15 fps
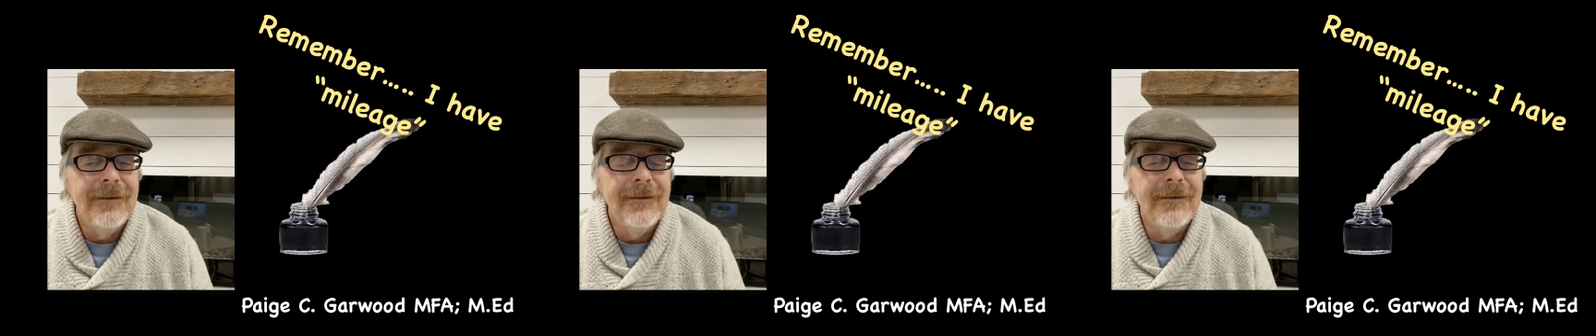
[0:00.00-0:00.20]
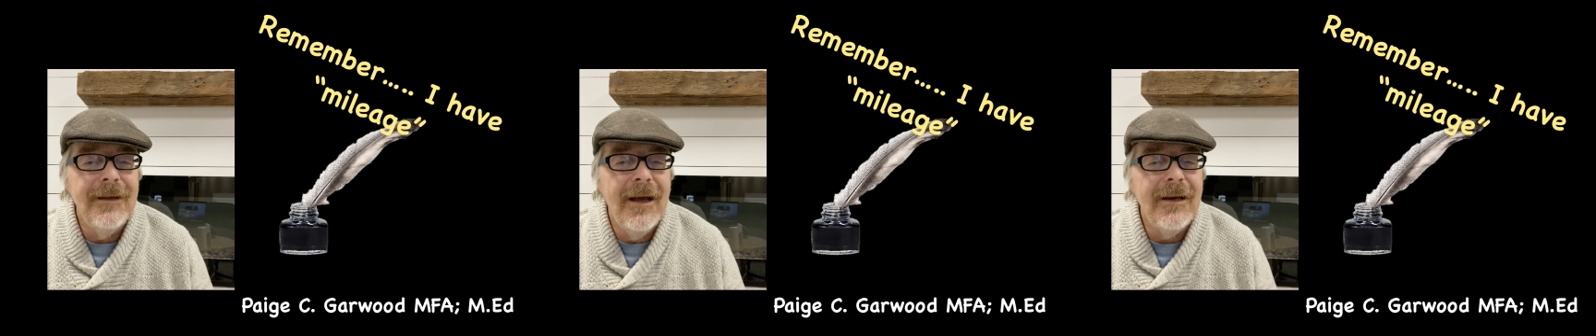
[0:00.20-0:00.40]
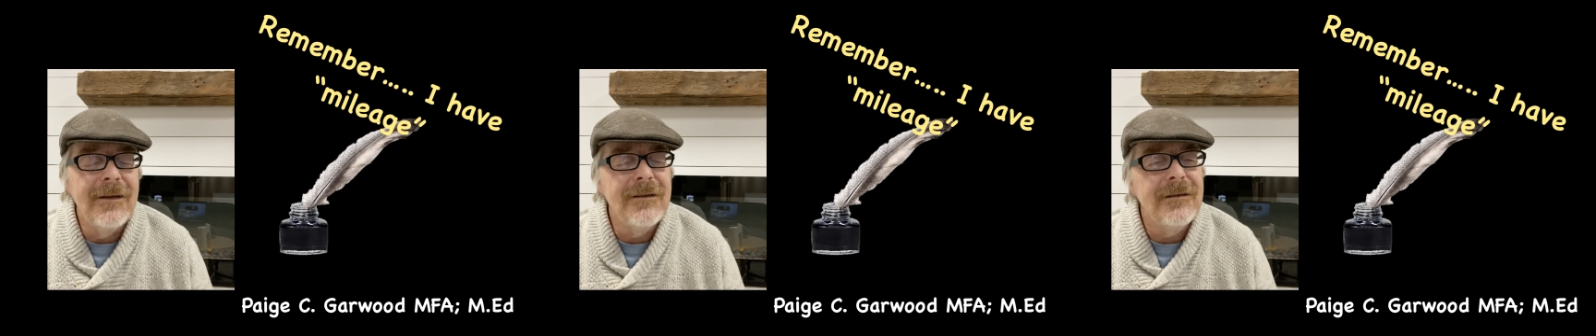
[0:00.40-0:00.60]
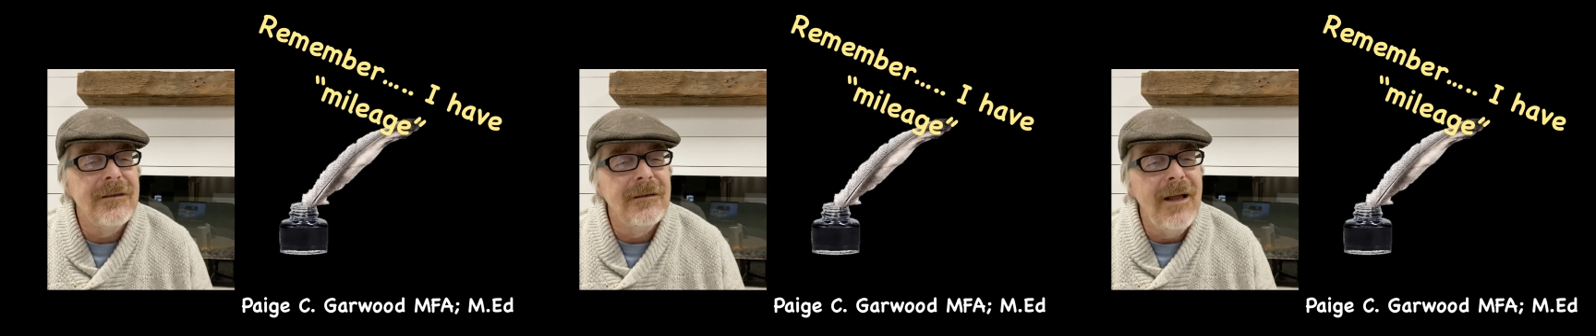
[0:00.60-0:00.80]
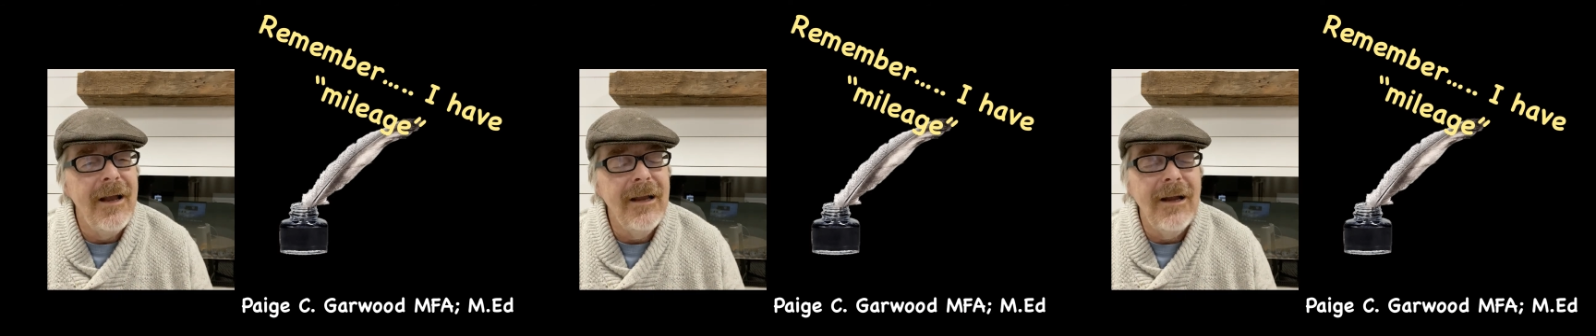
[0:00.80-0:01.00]
that is
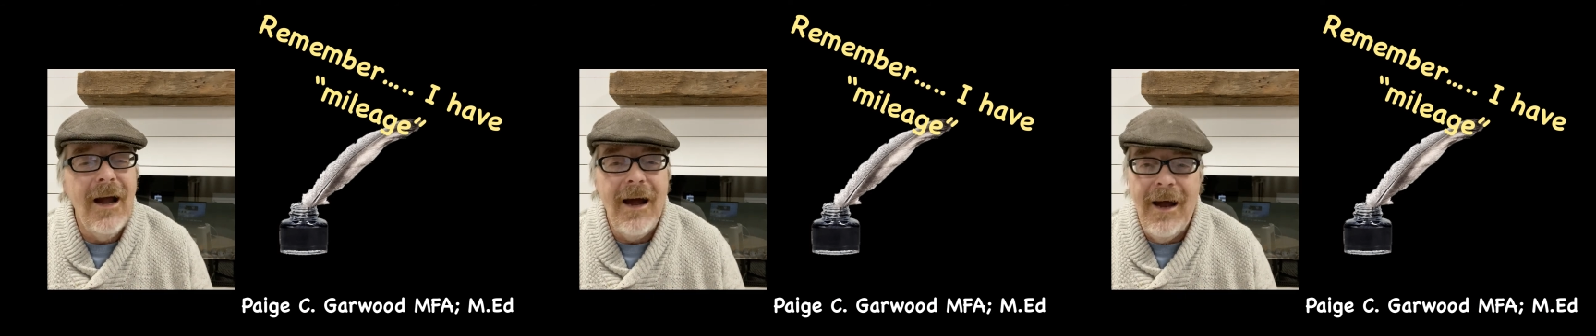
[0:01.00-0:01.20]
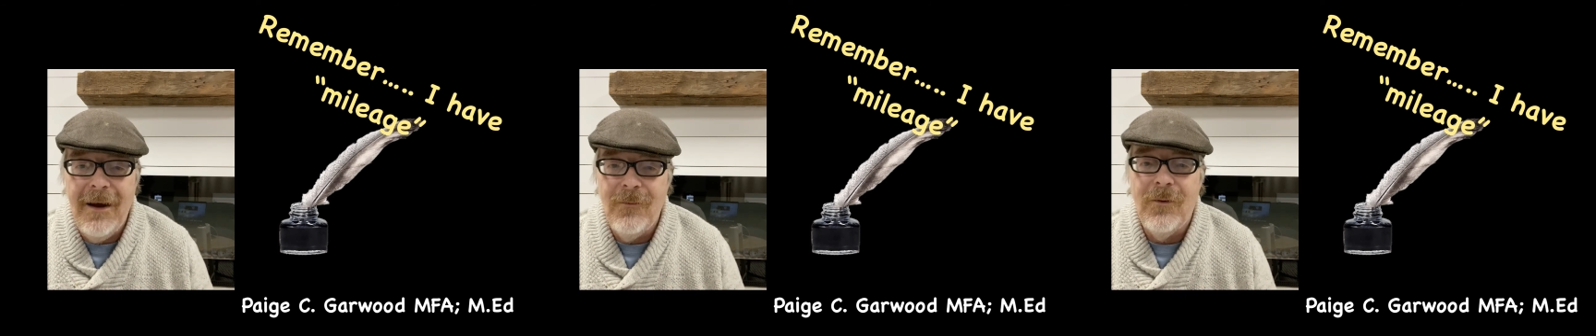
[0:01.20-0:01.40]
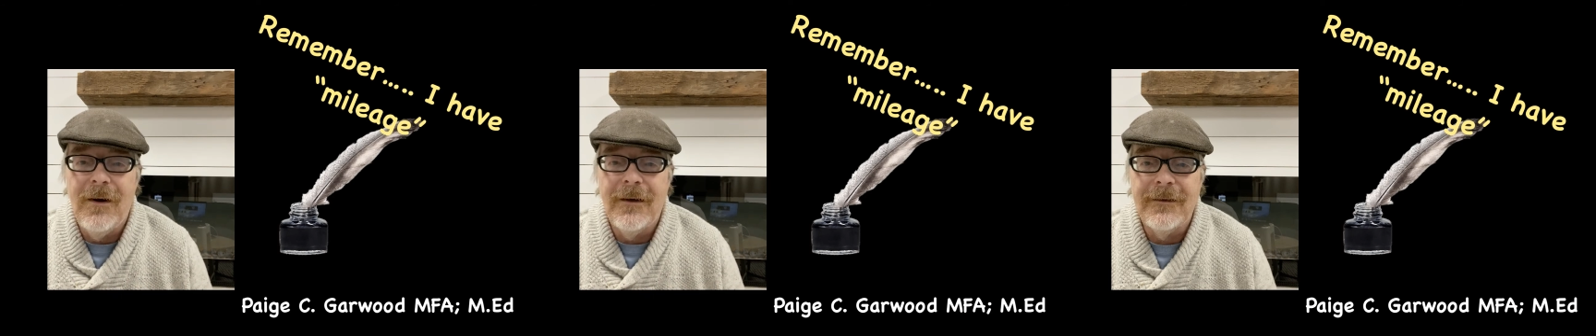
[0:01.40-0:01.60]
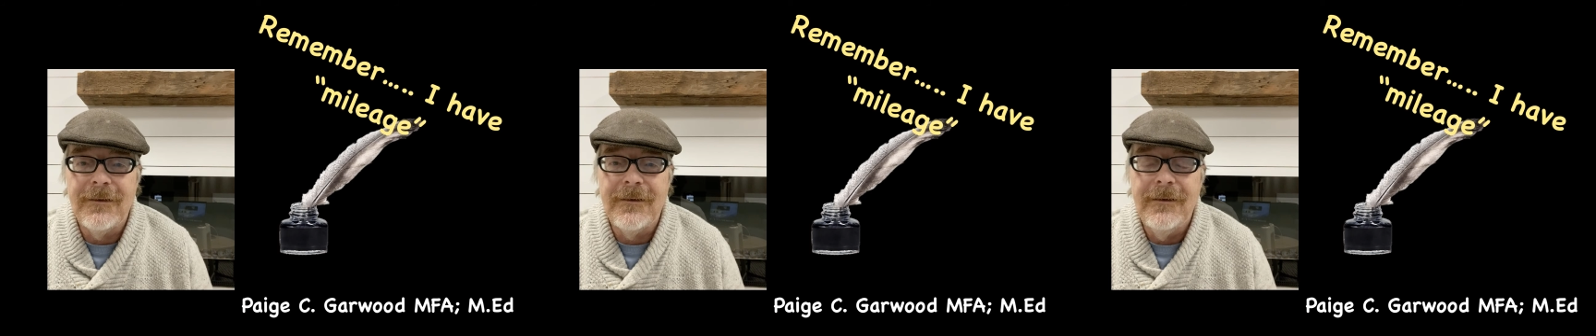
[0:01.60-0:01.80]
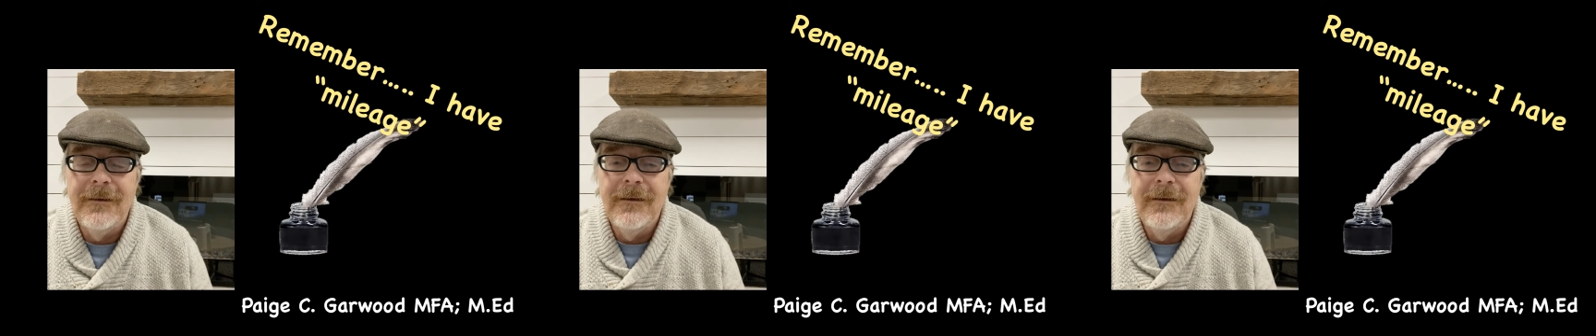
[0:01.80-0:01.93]
like I was.